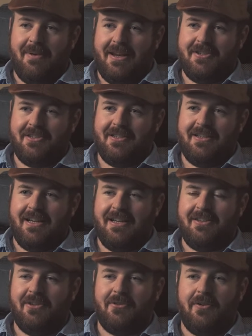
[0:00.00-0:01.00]
Manager
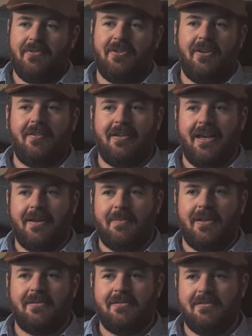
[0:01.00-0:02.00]
at the Grove Studios
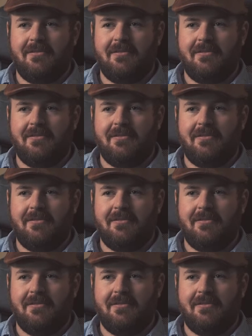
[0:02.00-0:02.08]
Academy.